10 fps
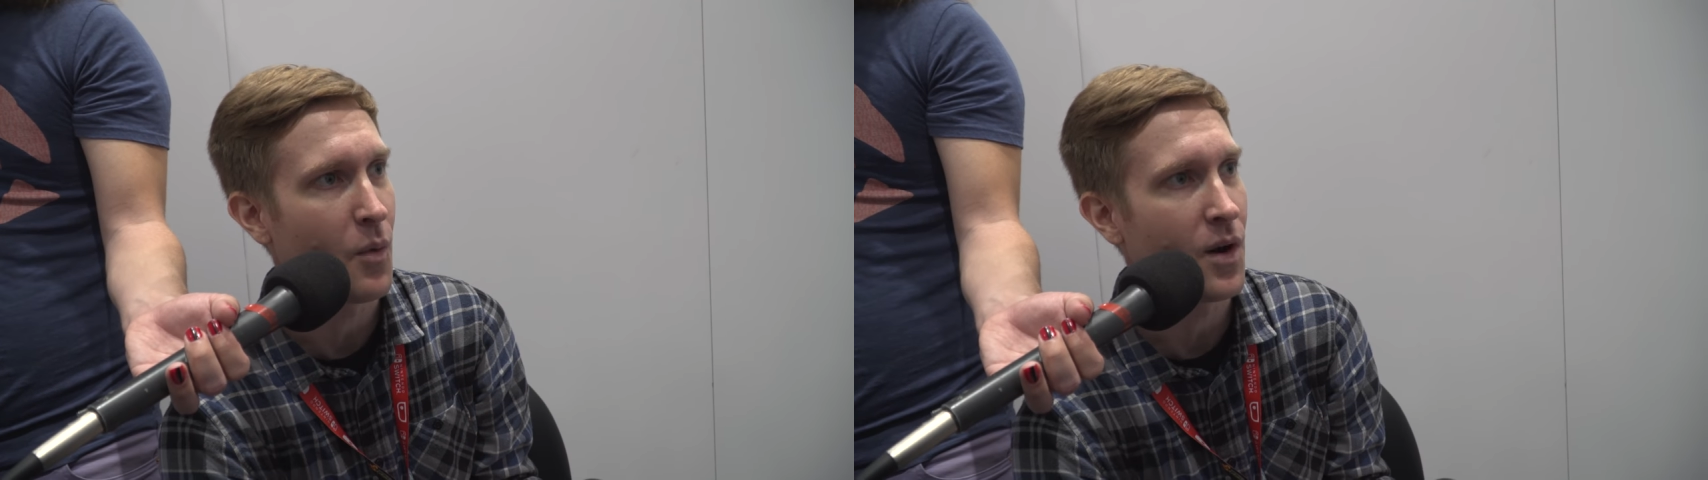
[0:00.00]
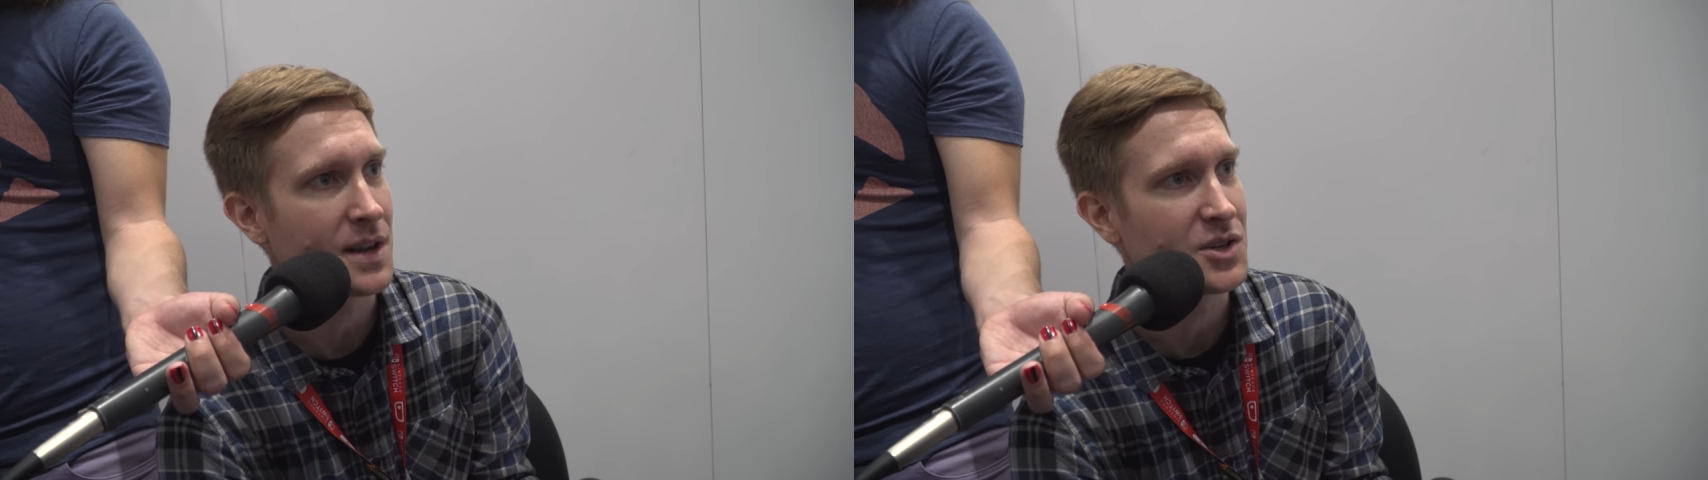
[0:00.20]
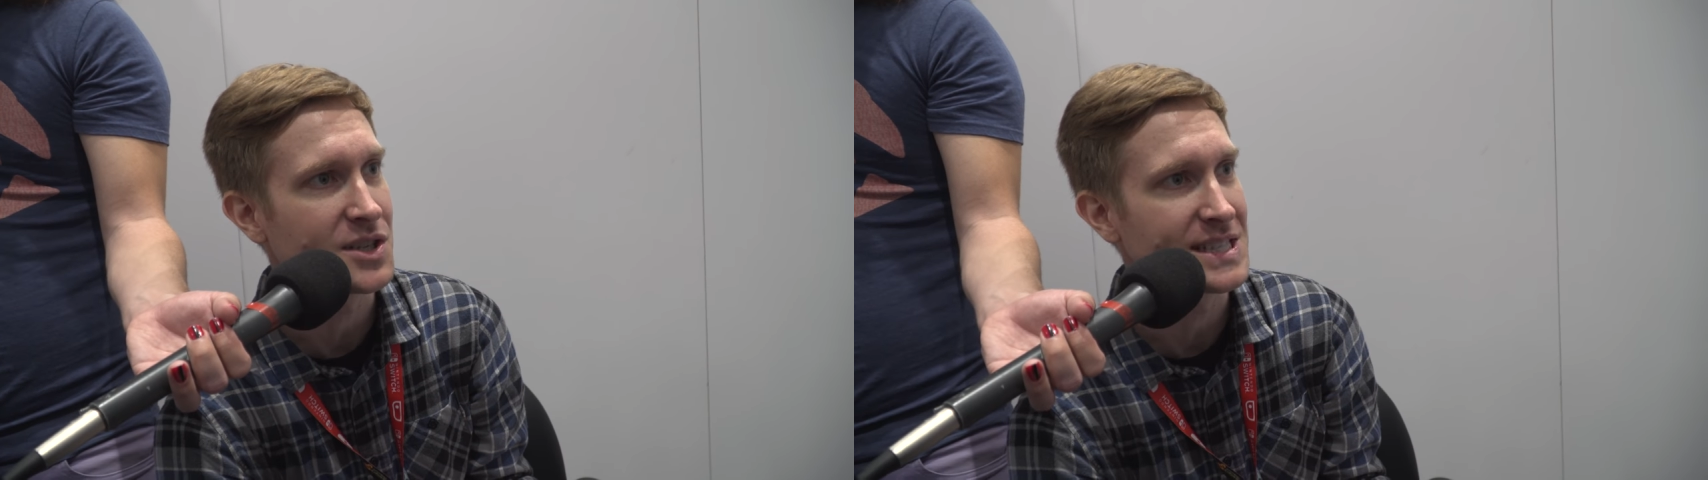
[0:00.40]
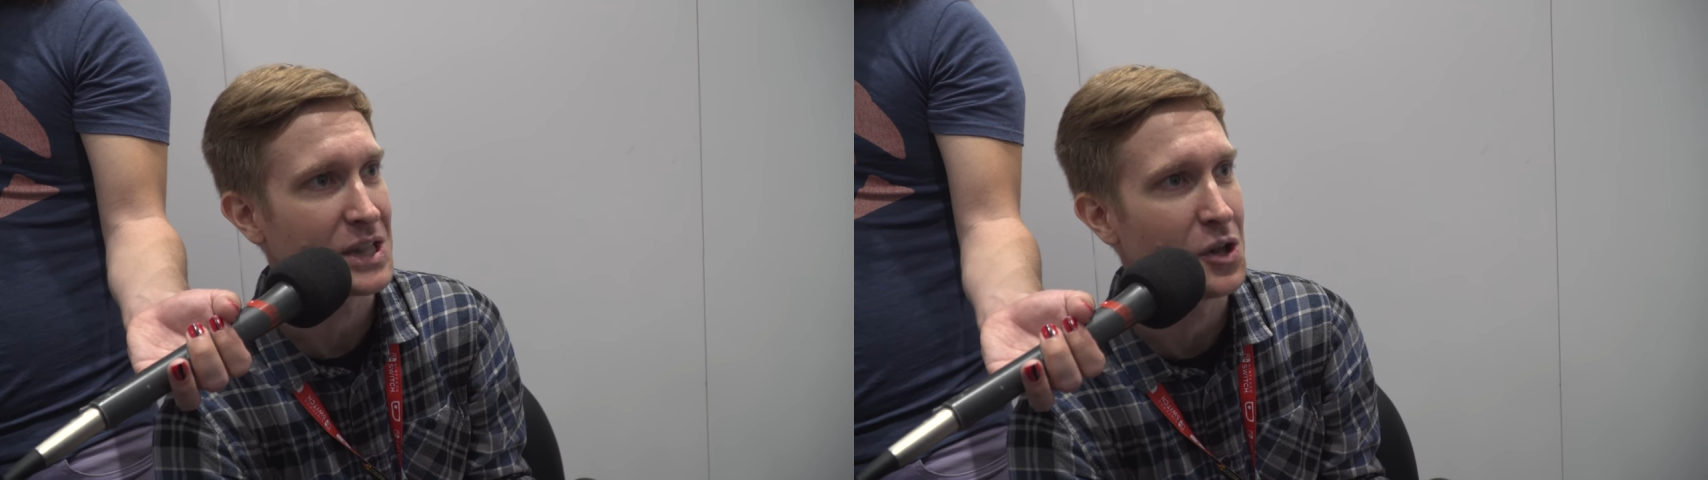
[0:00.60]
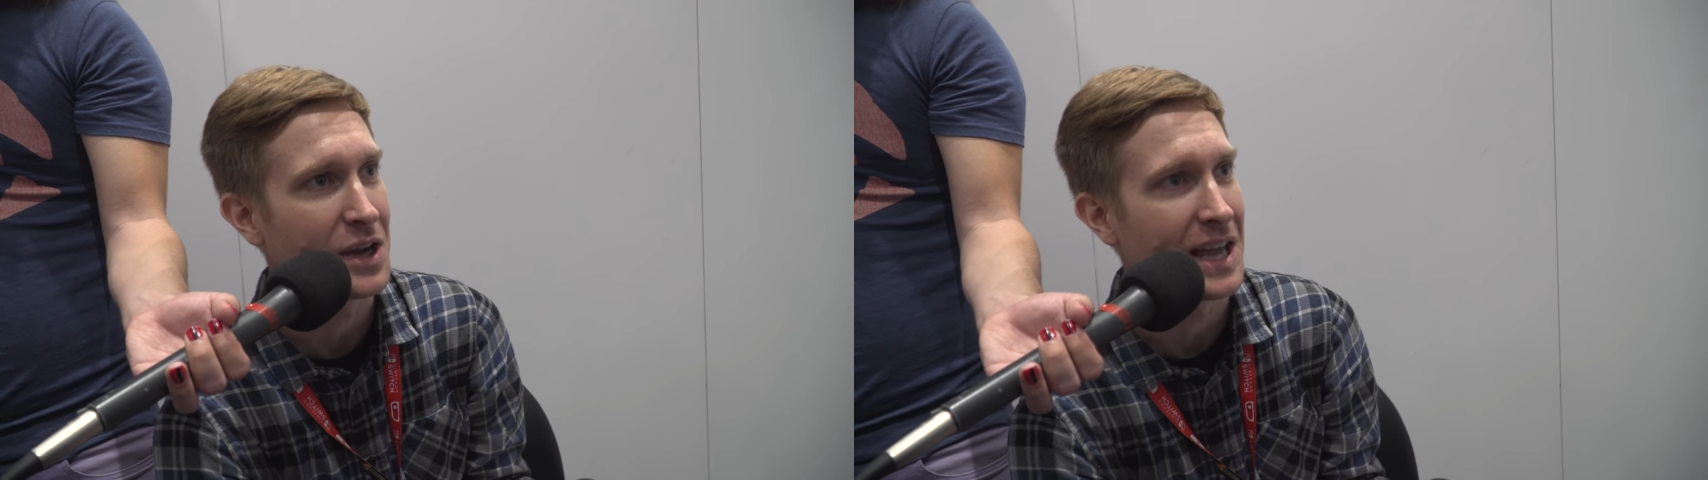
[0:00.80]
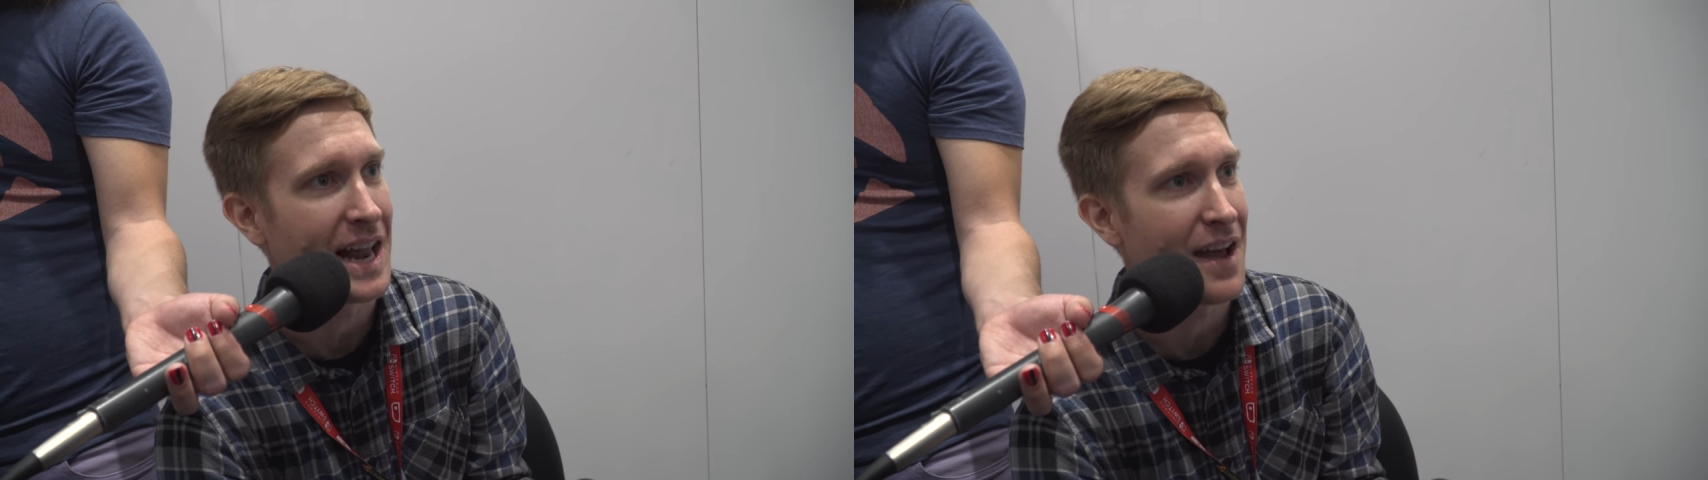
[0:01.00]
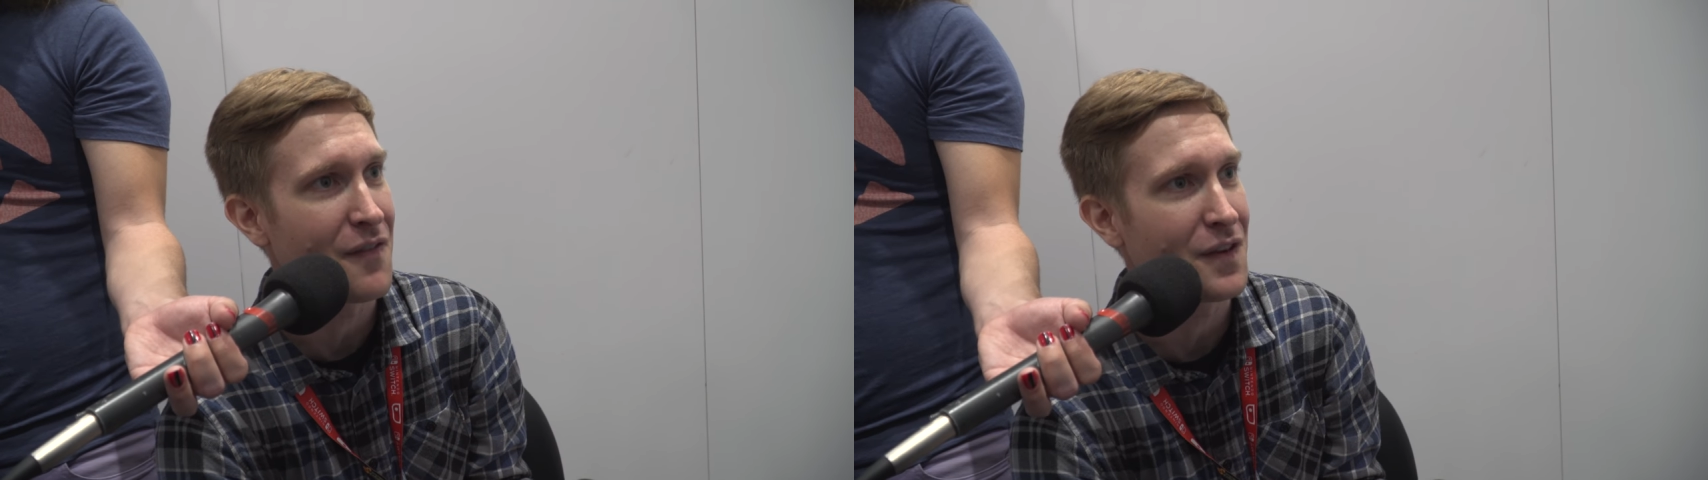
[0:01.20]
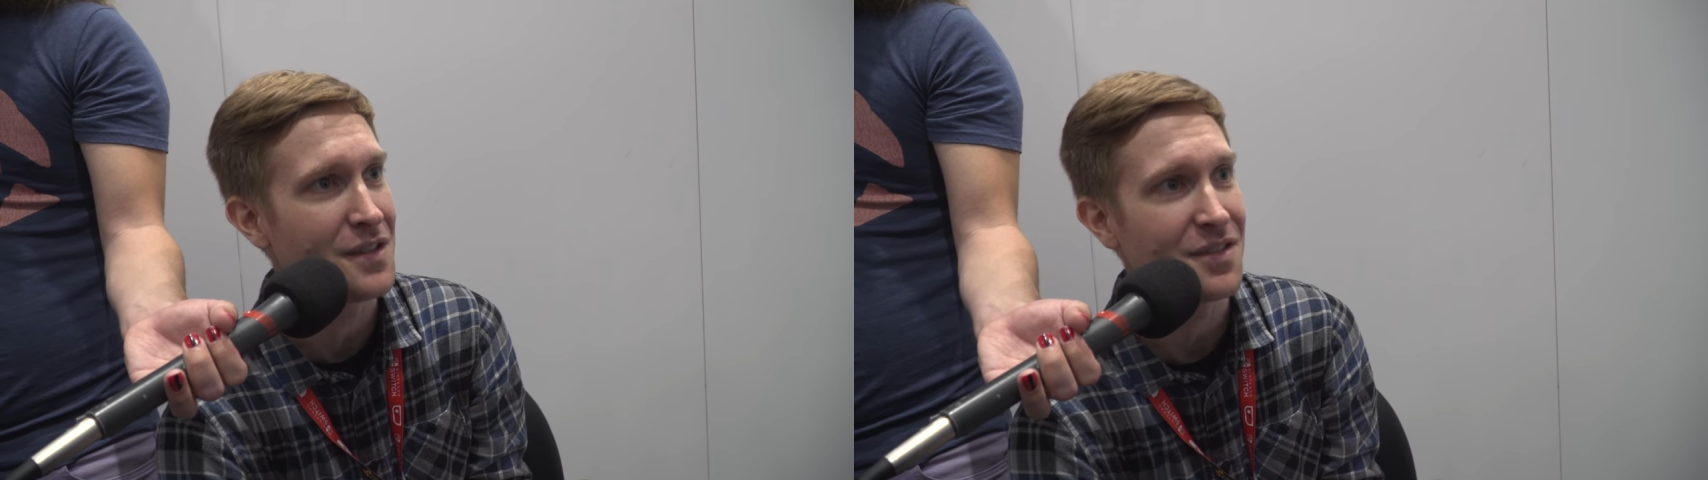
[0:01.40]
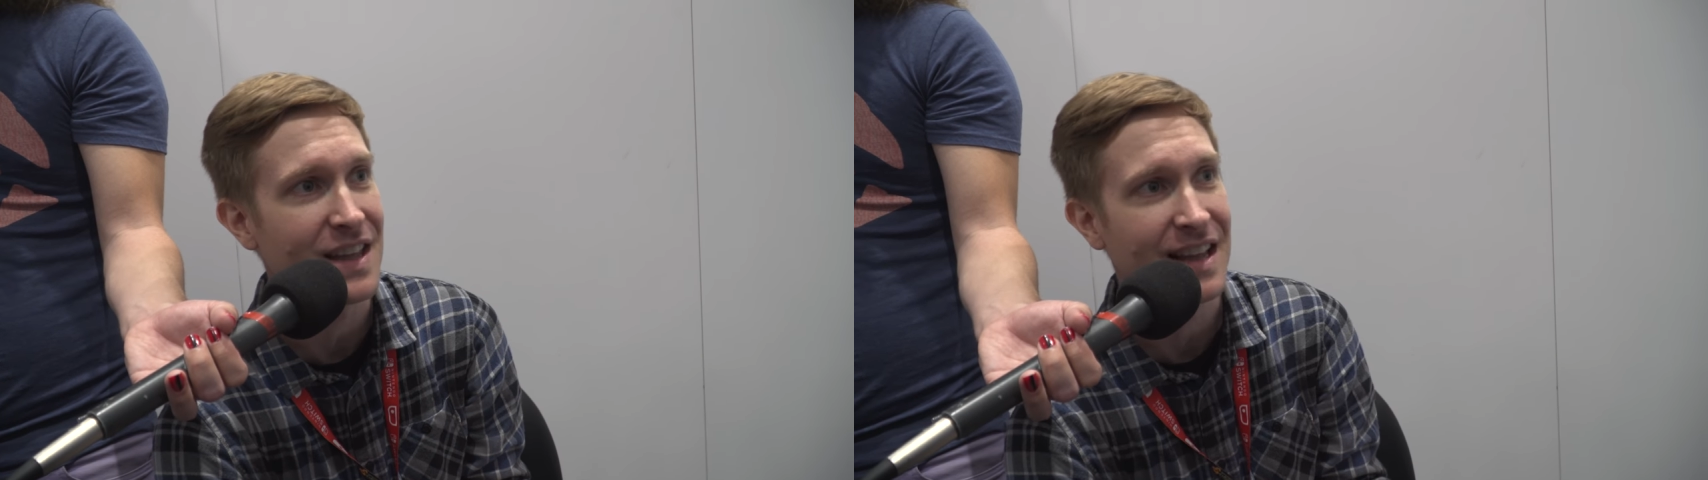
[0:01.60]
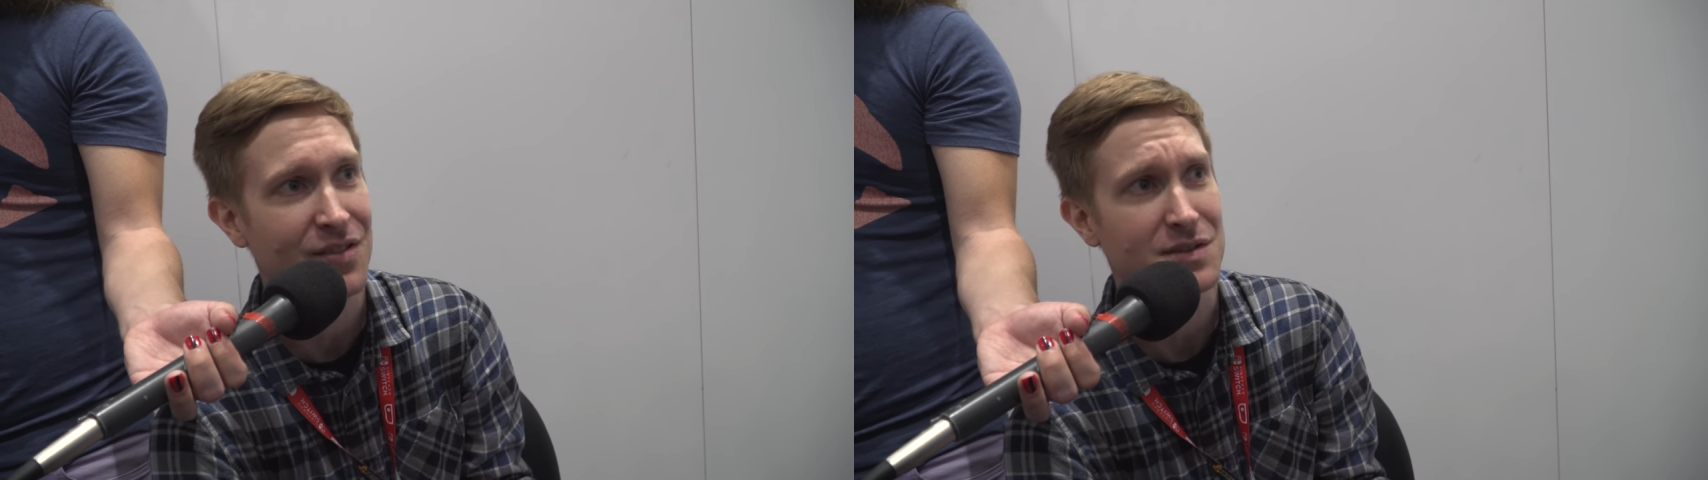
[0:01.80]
I want to just look at everything.